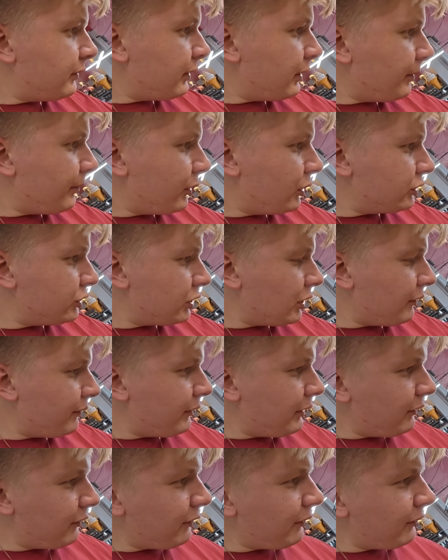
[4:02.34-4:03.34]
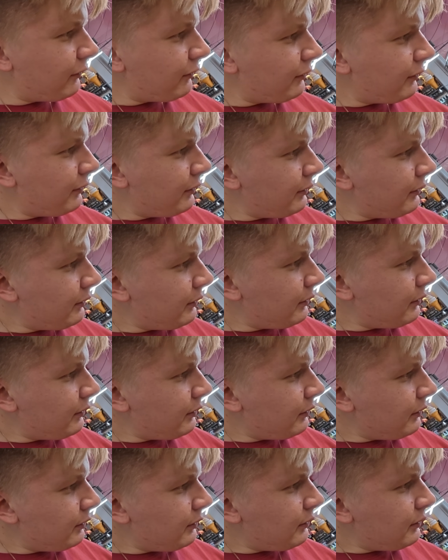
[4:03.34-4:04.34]
I'm not sure if this is...
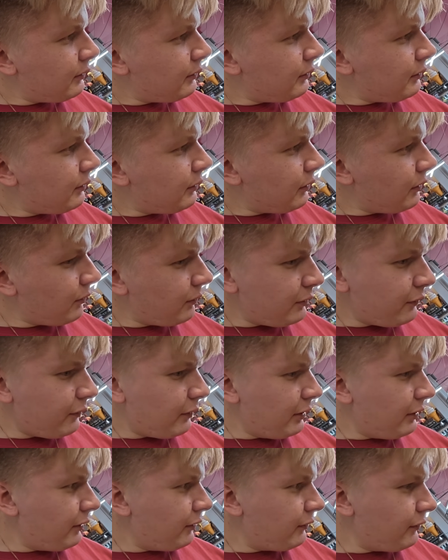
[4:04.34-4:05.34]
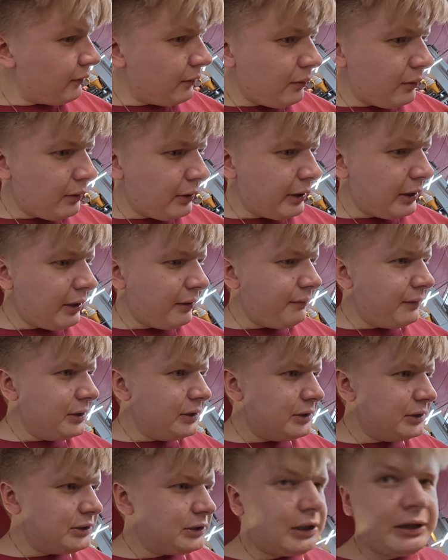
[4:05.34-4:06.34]
No, it doesn't look like a
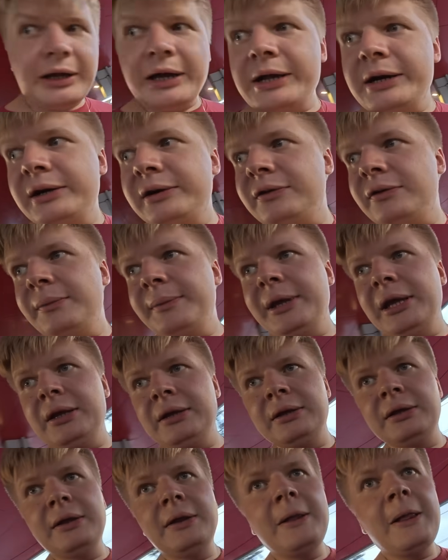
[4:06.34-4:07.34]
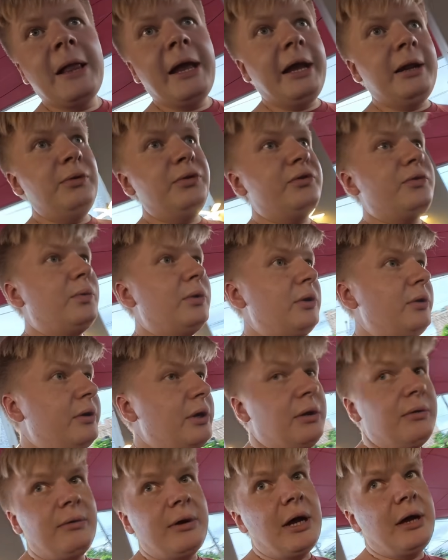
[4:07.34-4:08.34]
vintage lighter to me. Anyways, we're
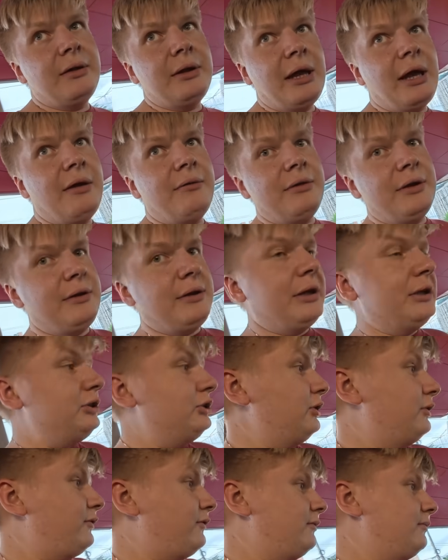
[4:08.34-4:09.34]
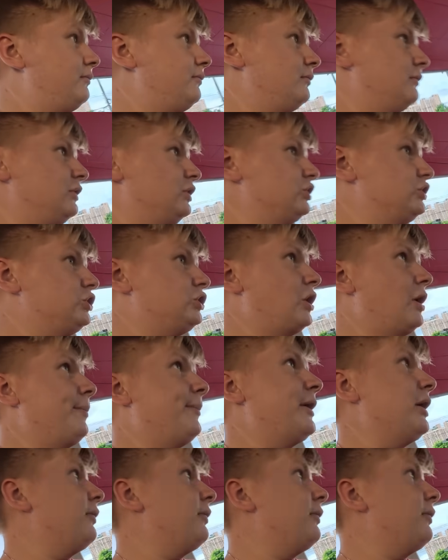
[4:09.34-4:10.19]
looking around everything, just shopping